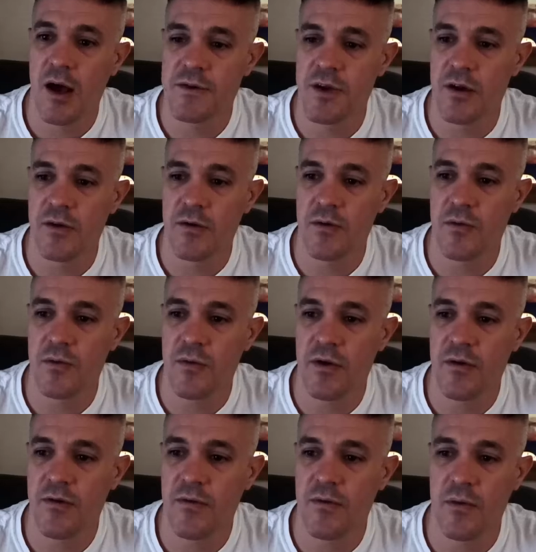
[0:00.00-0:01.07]
So
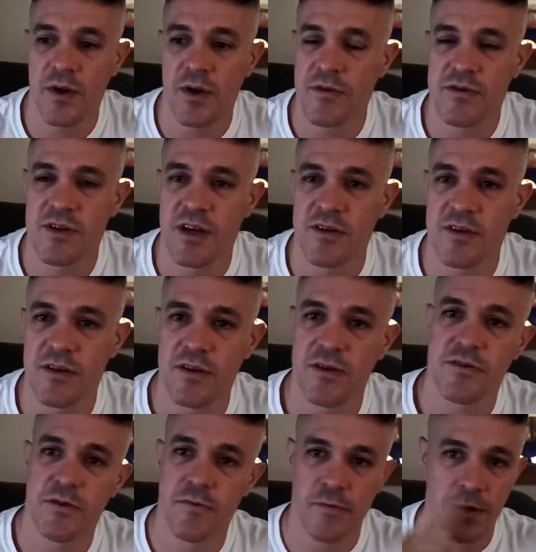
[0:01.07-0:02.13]
we don't tend to use
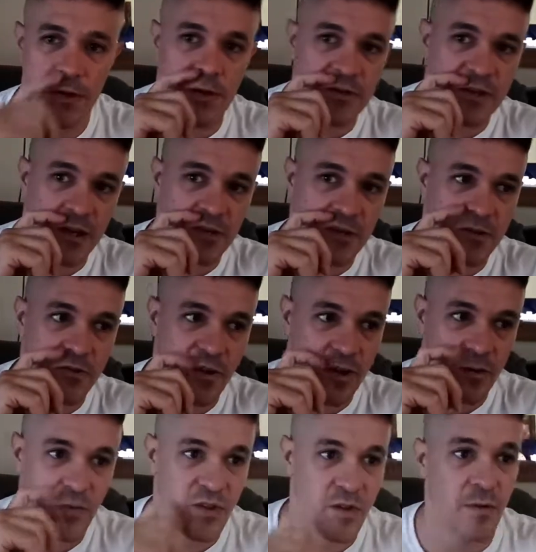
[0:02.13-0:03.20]
them. We don't tend to train
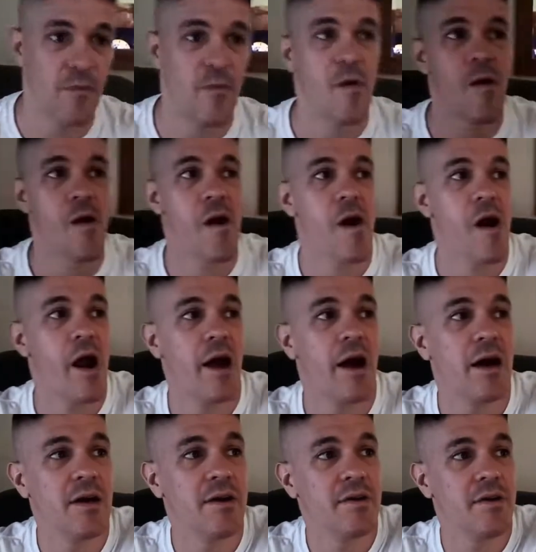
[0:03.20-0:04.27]
with them,
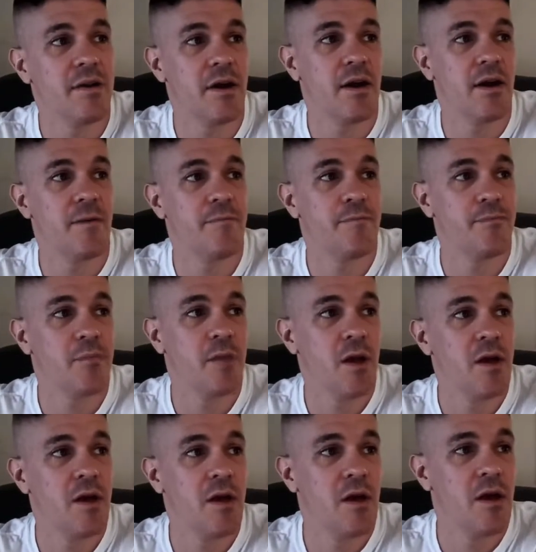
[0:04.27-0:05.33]
and
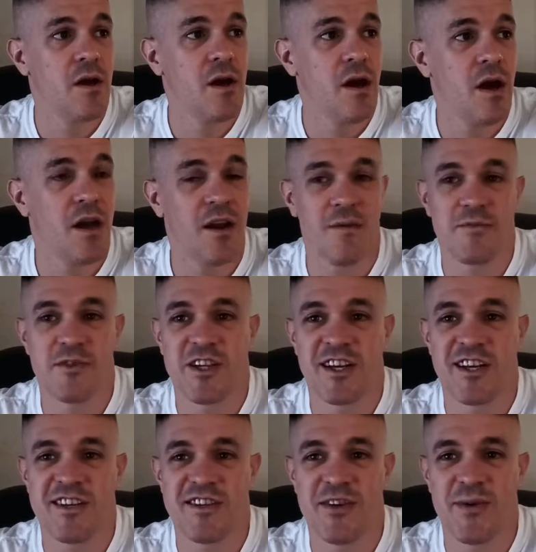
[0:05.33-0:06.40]
I'm
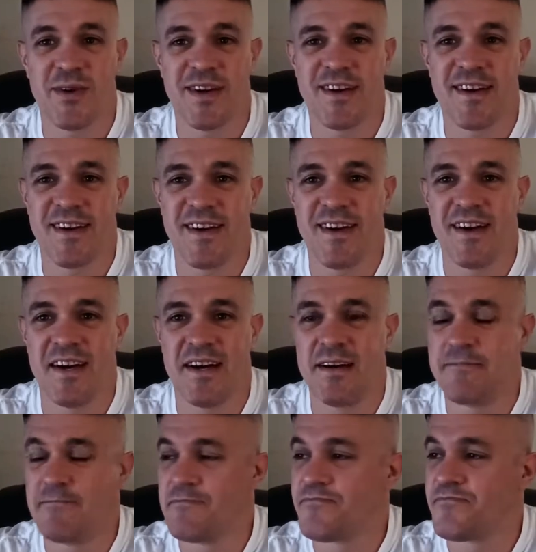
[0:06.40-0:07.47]
sticking to it. I
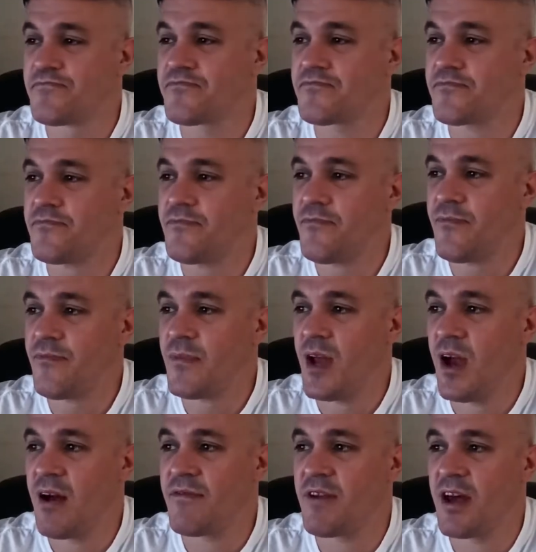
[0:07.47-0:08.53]

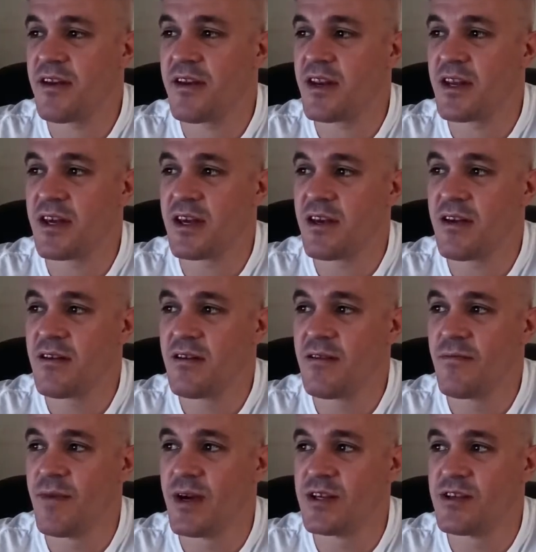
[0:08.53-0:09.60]
haven't had any
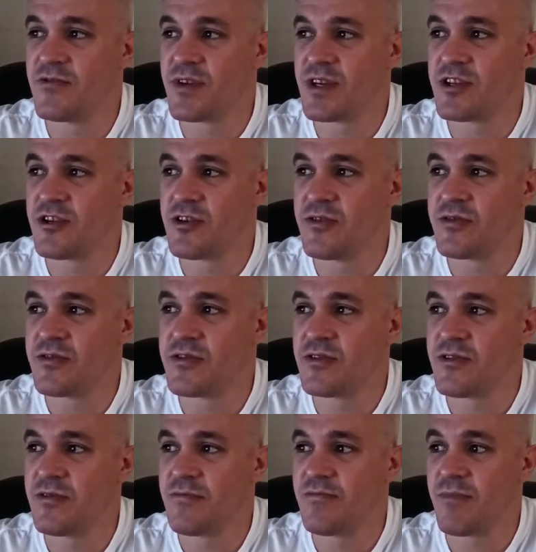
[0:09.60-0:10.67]
major issues
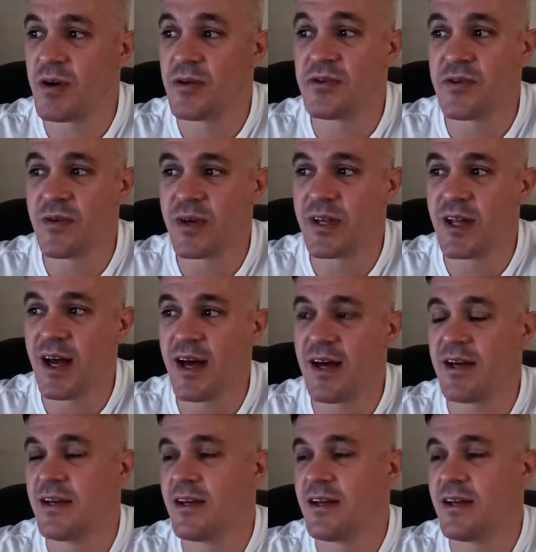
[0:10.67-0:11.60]
by doing that